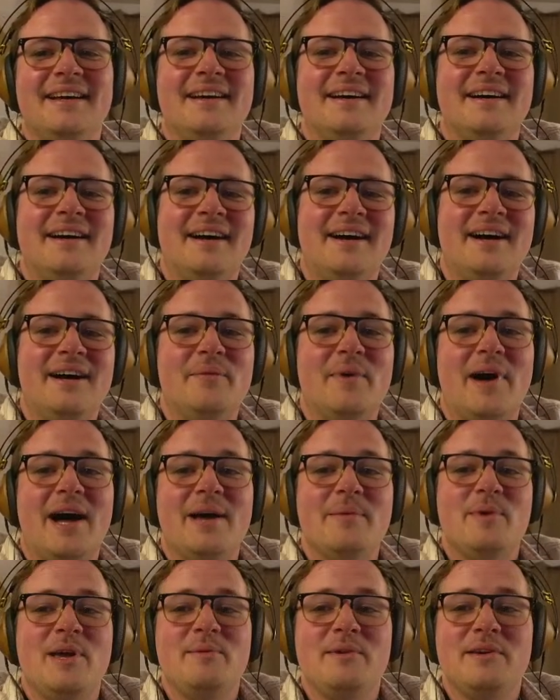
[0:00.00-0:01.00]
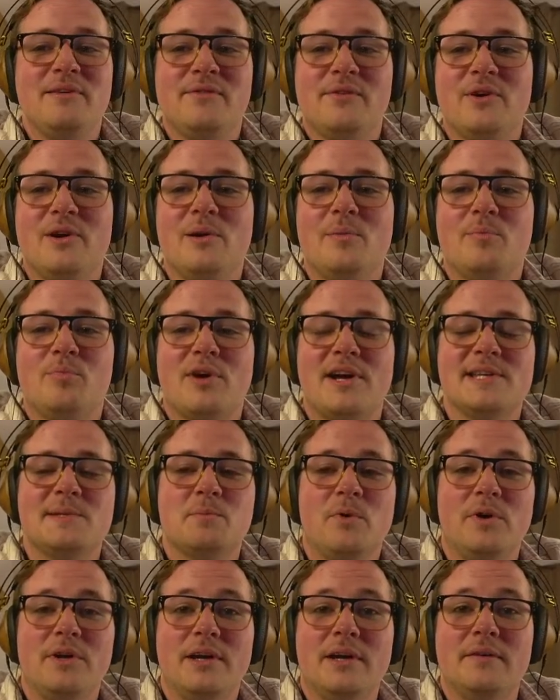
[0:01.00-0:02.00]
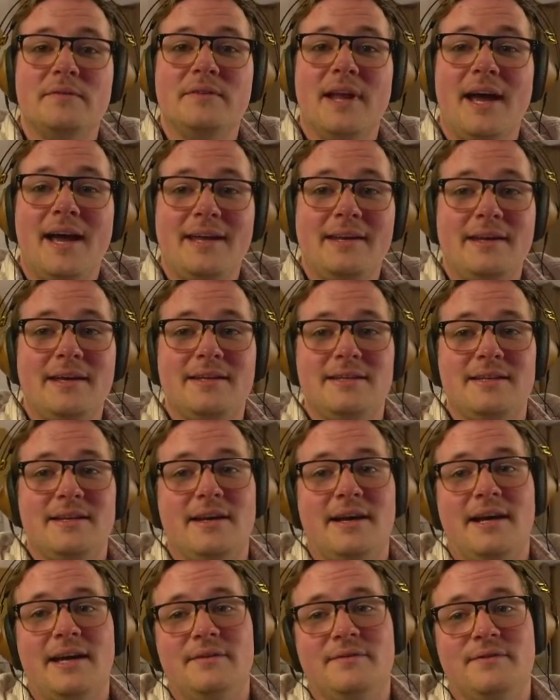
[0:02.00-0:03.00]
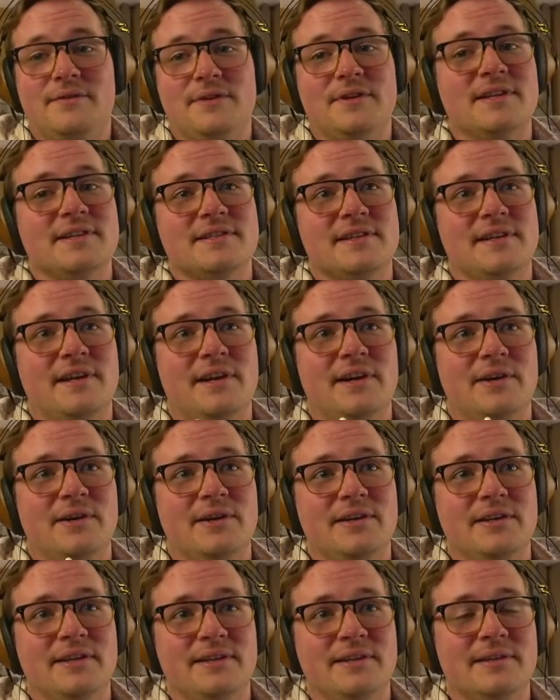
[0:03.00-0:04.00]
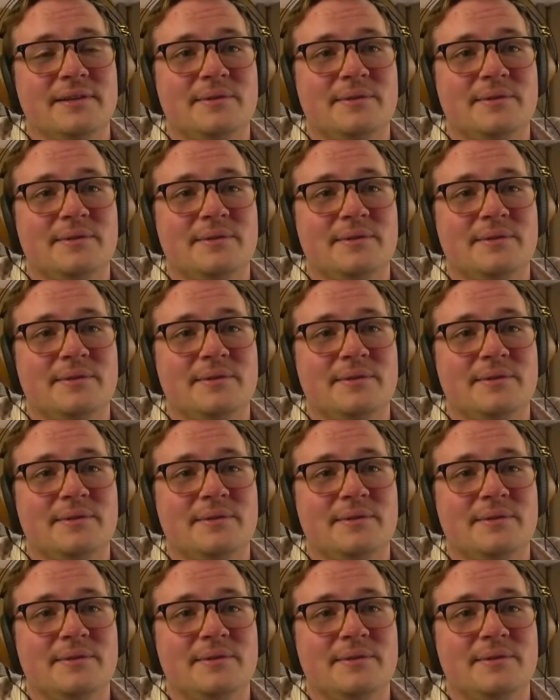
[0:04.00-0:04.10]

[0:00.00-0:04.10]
I'm aiming for a price point of $9.99 for Disinherited.